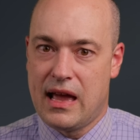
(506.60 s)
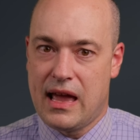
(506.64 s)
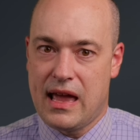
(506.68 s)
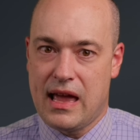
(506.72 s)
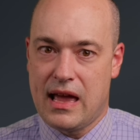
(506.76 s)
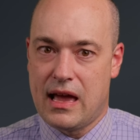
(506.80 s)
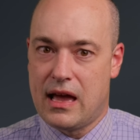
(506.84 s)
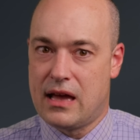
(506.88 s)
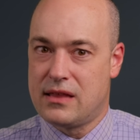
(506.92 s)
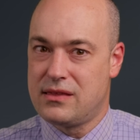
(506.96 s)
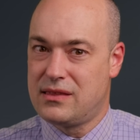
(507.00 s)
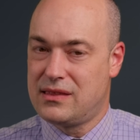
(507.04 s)

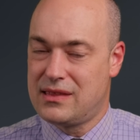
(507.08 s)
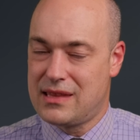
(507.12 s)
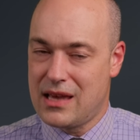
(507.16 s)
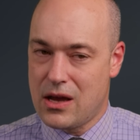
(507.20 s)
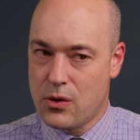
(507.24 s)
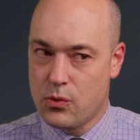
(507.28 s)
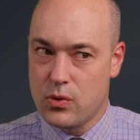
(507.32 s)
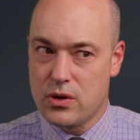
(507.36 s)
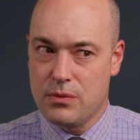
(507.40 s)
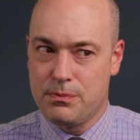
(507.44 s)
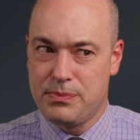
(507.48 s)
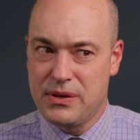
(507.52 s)

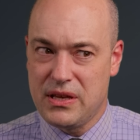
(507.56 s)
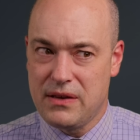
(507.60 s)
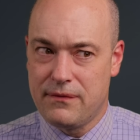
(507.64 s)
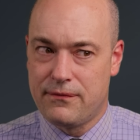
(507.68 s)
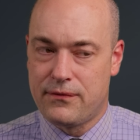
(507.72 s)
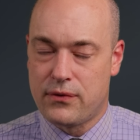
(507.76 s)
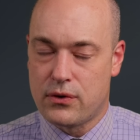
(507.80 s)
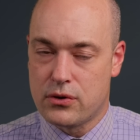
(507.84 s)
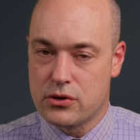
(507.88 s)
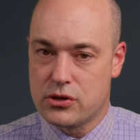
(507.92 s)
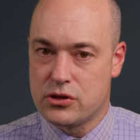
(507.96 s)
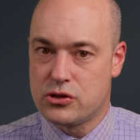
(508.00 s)
There will be
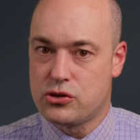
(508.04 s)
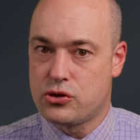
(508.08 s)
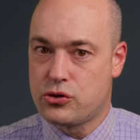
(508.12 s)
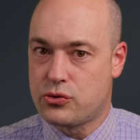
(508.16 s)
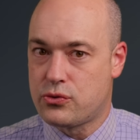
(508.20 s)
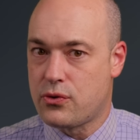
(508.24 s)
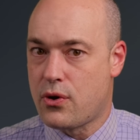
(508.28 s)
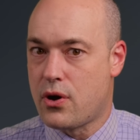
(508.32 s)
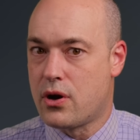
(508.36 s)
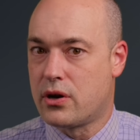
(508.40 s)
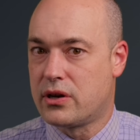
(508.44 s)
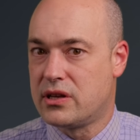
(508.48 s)
very
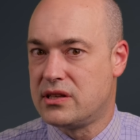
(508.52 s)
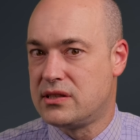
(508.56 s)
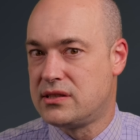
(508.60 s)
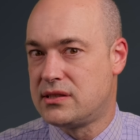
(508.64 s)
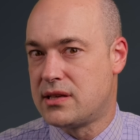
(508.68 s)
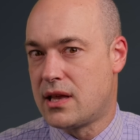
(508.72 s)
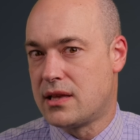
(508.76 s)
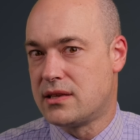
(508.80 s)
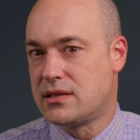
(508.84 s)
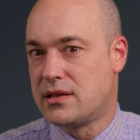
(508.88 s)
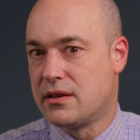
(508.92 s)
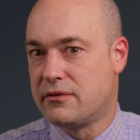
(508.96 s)
strong
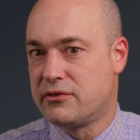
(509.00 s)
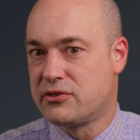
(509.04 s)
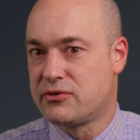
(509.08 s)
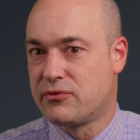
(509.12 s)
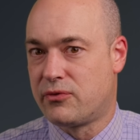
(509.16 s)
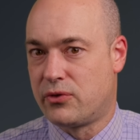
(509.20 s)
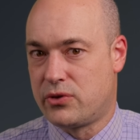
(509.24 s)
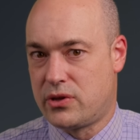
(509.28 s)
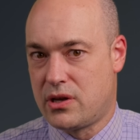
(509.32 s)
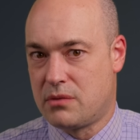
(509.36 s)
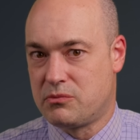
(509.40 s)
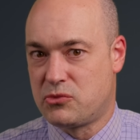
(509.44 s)
incentives
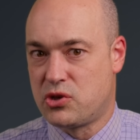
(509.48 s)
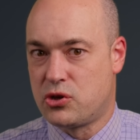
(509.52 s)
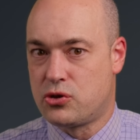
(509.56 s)
for them